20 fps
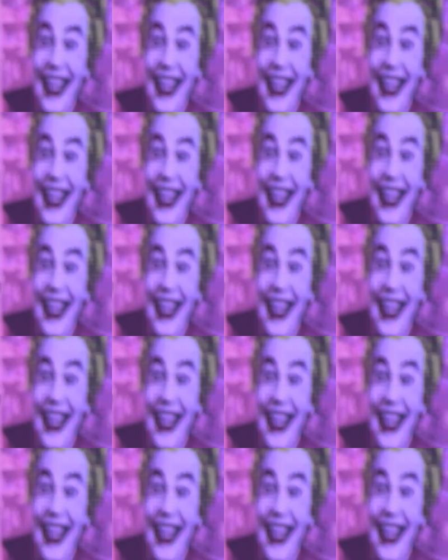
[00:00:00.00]

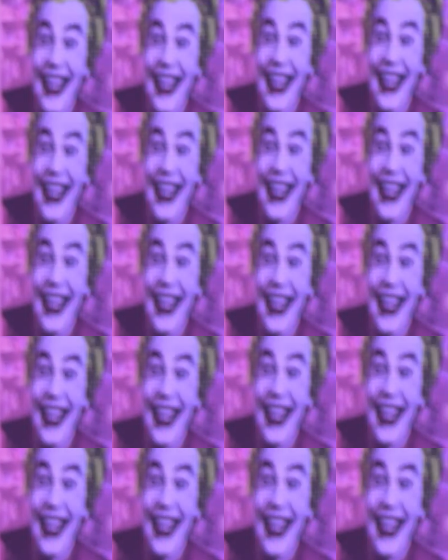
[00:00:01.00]

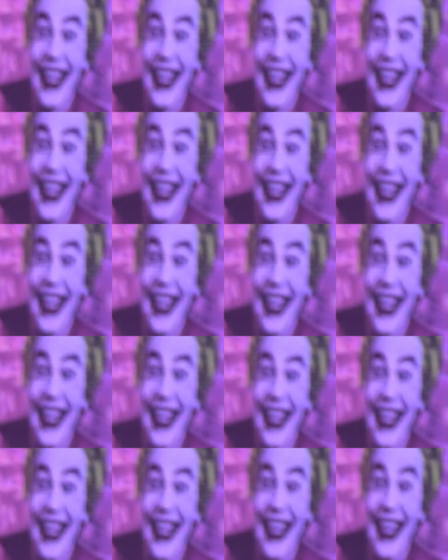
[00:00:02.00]

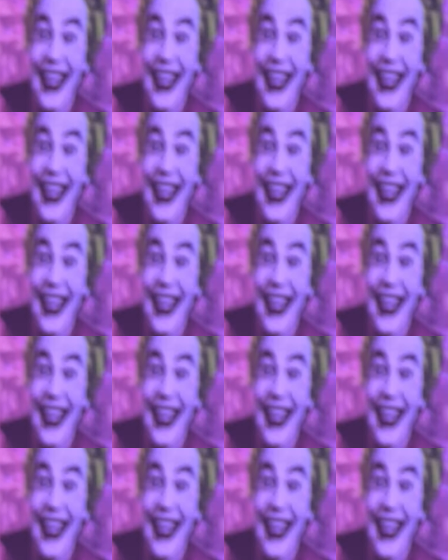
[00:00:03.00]
The person shown says nothing.